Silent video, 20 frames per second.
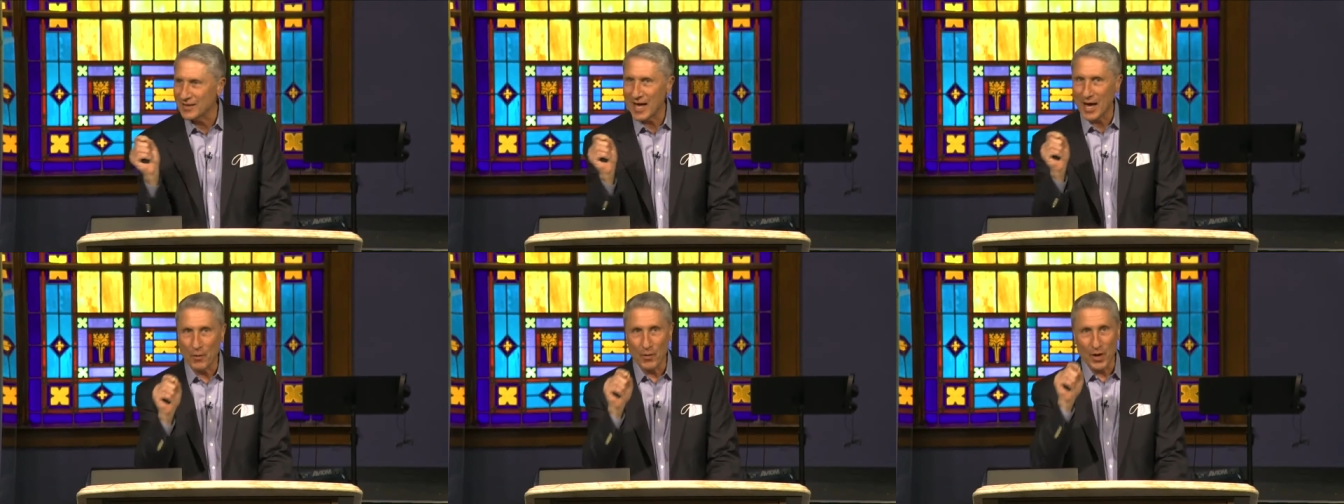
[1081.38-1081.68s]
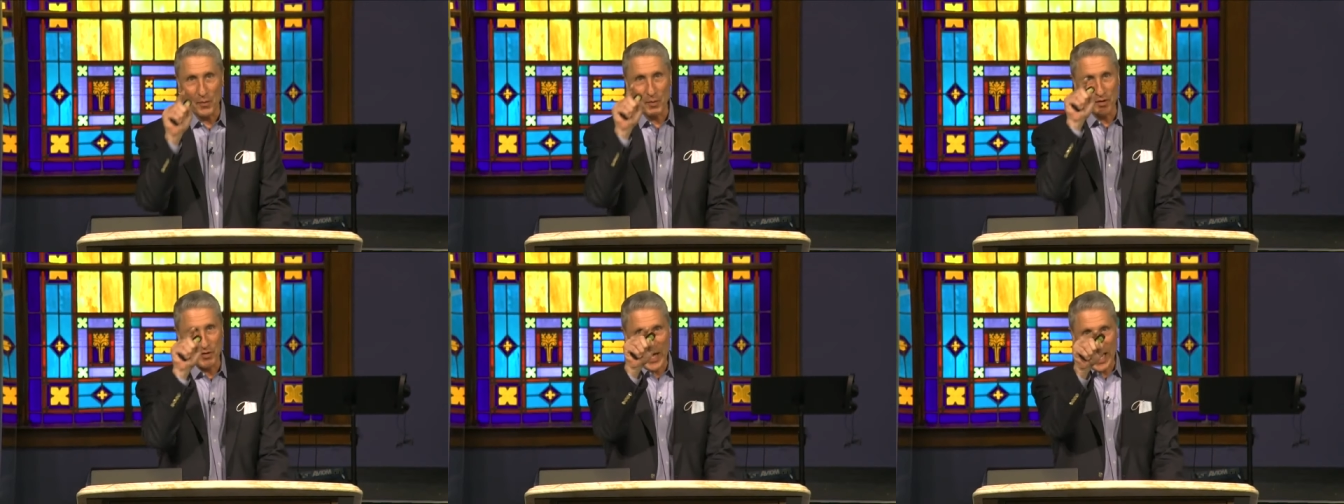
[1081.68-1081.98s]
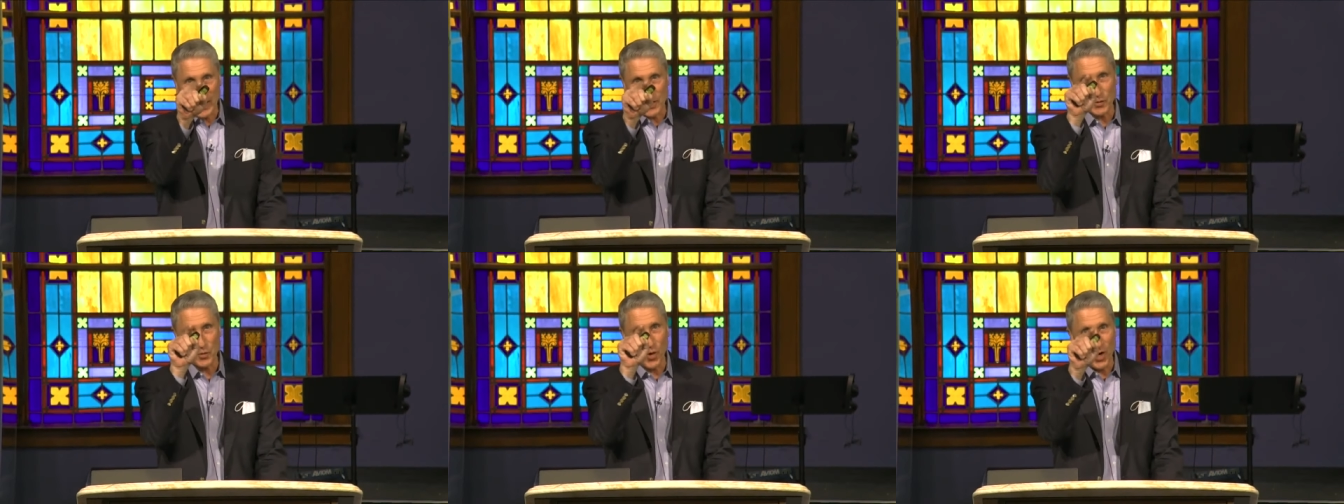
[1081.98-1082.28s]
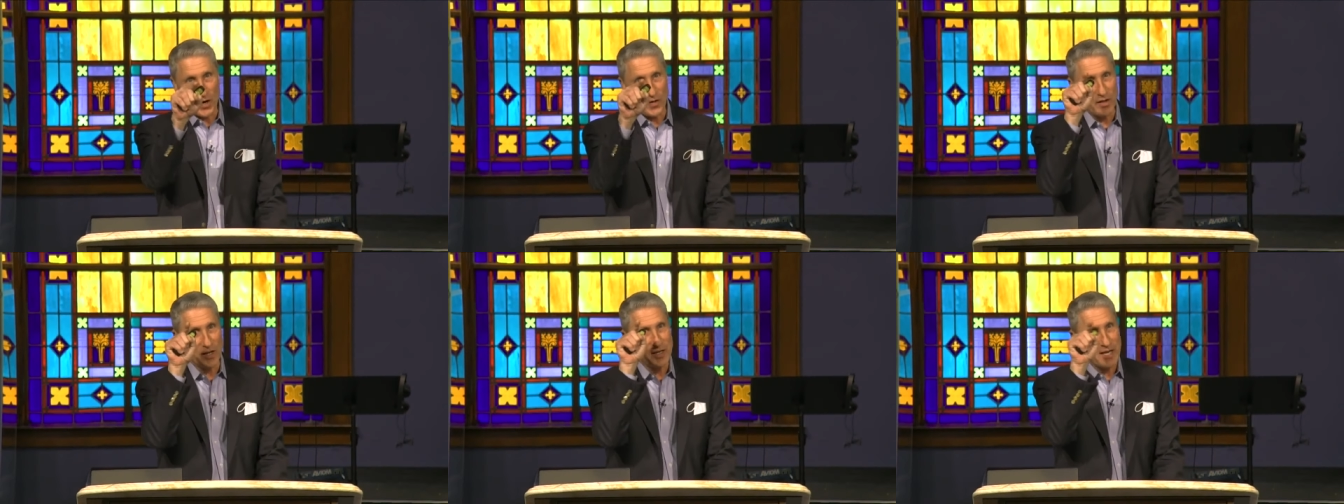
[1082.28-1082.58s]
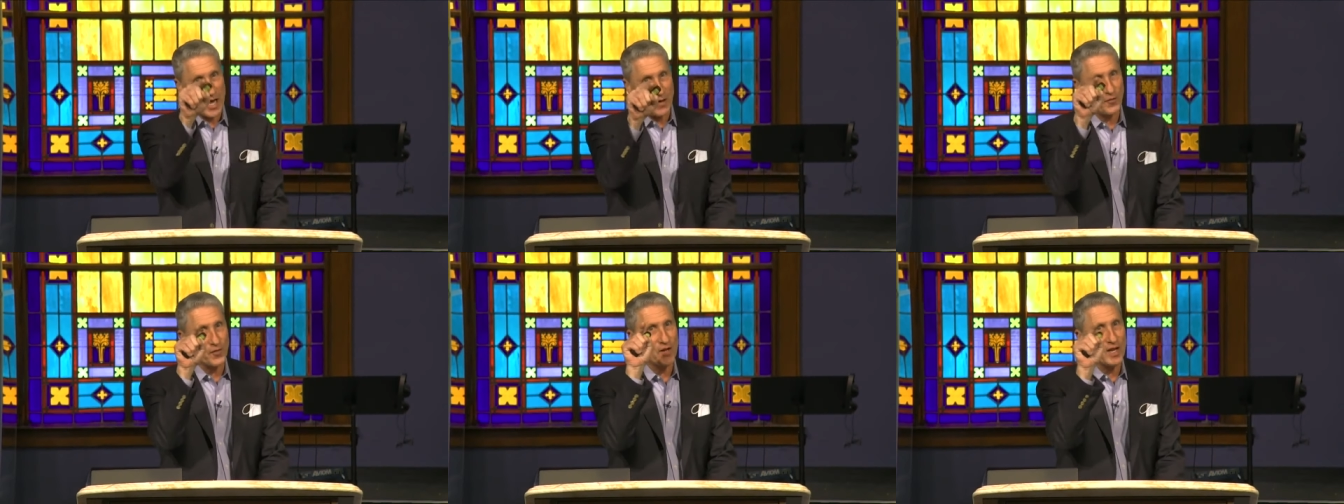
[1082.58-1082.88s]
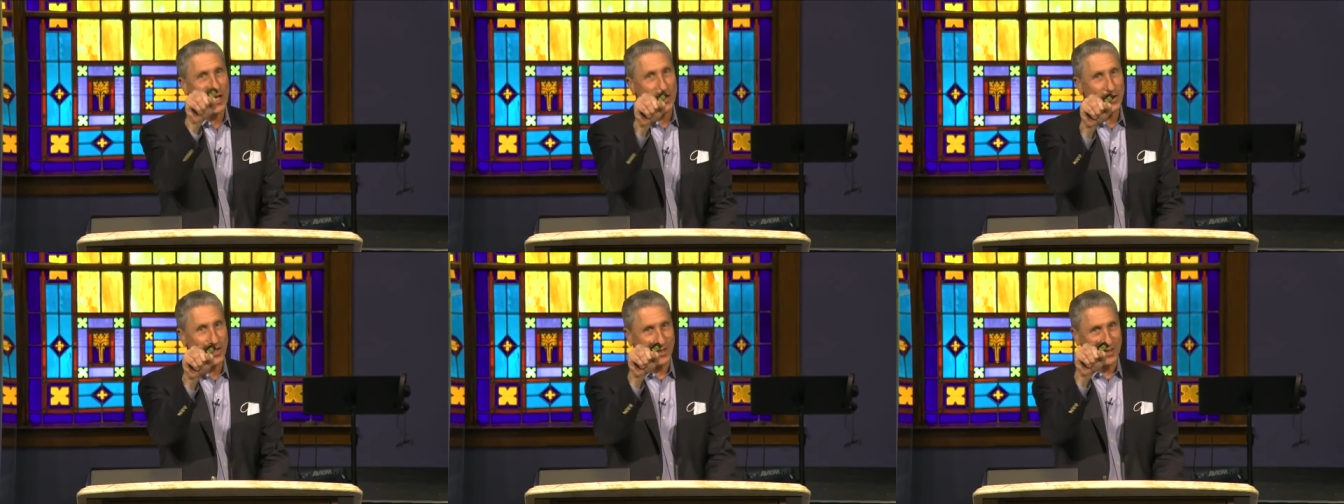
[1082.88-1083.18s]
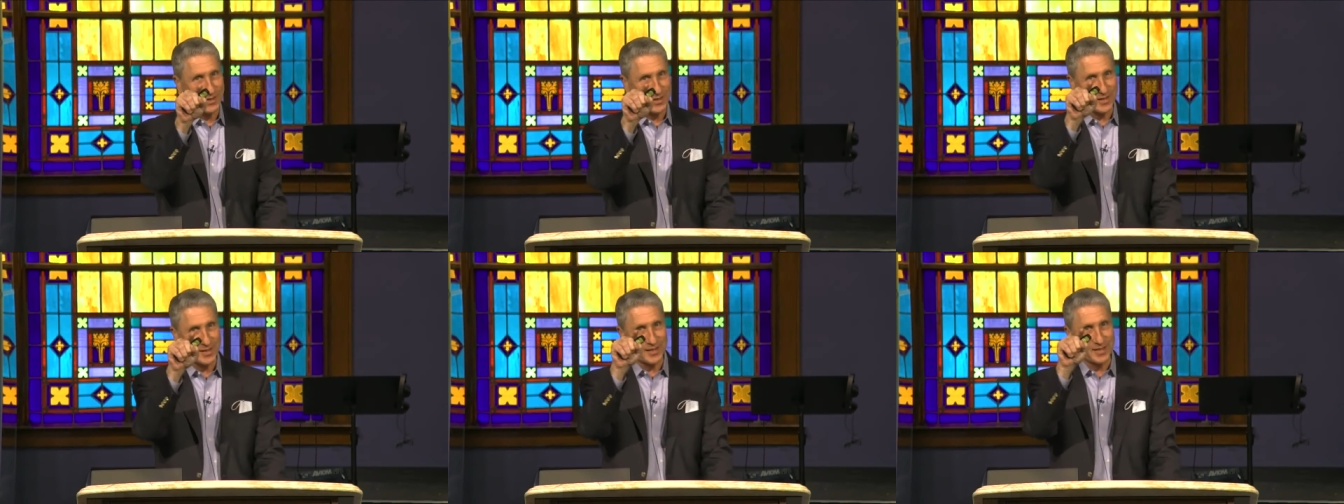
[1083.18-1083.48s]
it that way, but that's one of the
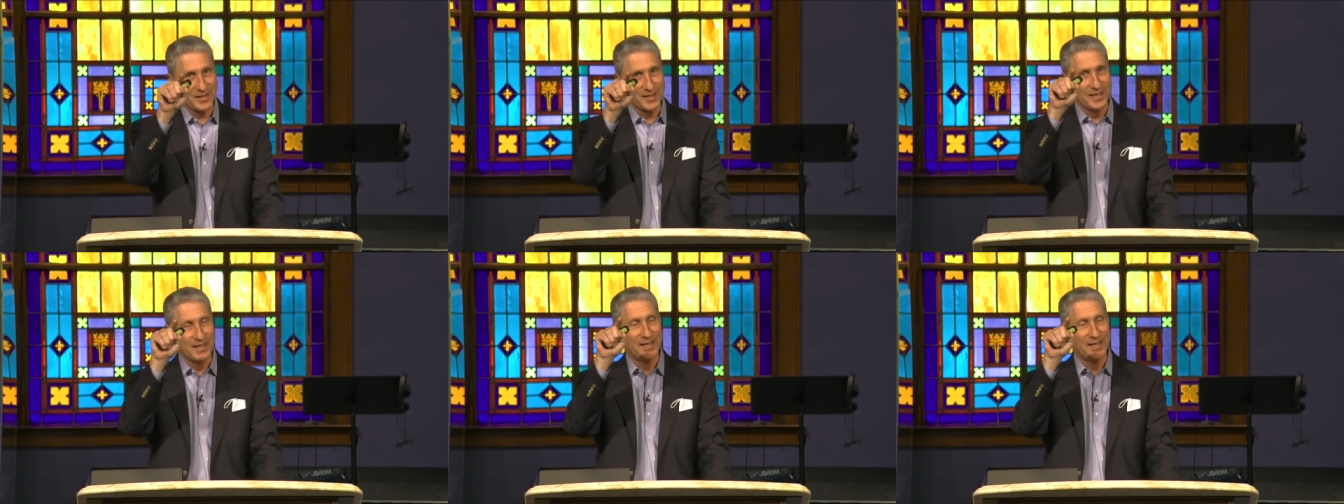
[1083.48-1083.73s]
definitions.